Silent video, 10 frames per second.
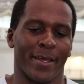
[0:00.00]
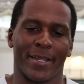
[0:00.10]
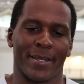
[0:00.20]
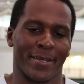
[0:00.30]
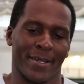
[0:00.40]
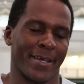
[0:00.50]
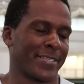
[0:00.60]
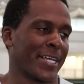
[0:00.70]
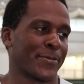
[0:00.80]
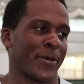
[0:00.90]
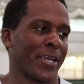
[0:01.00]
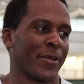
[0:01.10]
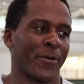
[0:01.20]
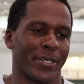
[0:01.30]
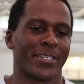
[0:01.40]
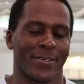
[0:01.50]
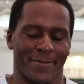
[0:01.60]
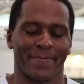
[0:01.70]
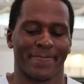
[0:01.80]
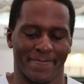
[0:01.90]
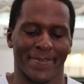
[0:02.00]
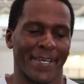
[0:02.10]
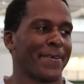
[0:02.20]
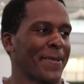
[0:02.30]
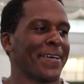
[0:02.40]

Right? And yeah, next play anyway. Pass, so. pass or fail.